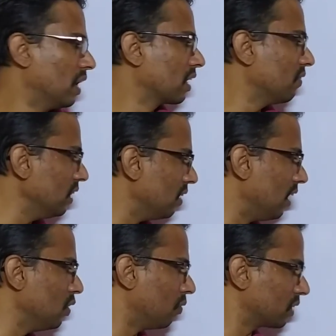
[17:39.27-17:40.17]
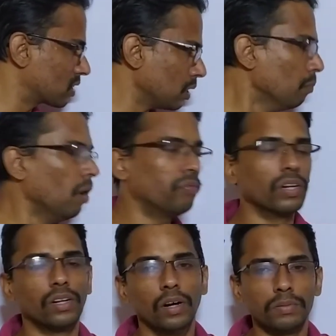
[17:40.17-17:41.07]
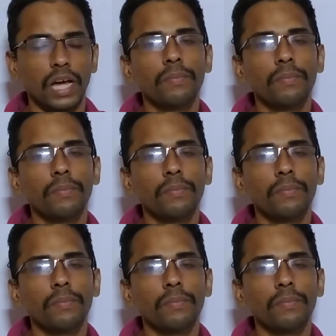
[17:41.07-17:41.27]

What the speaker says: We are given the value of the sum of the terms.